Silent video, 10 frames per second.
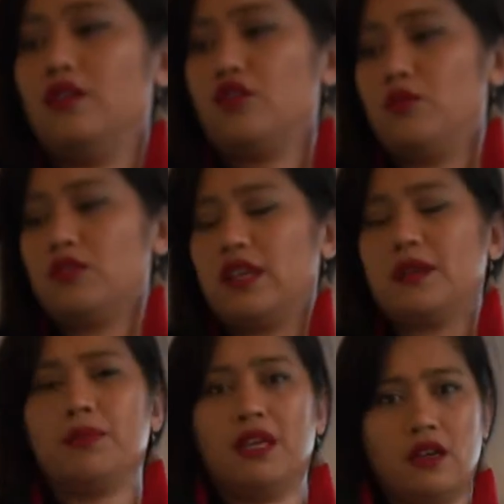they're almost
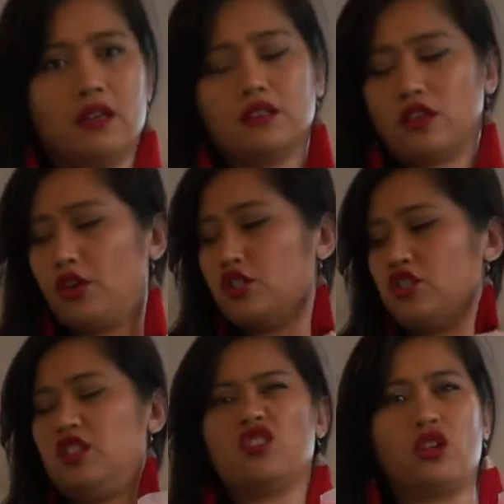like peanut,
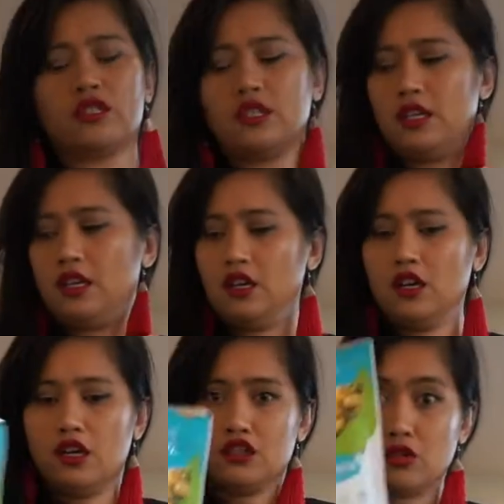crunchy, salty.
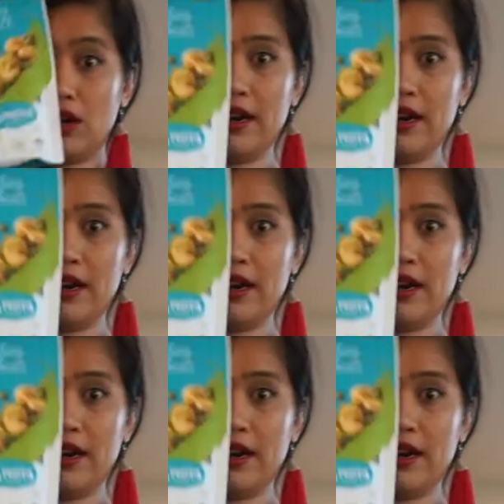So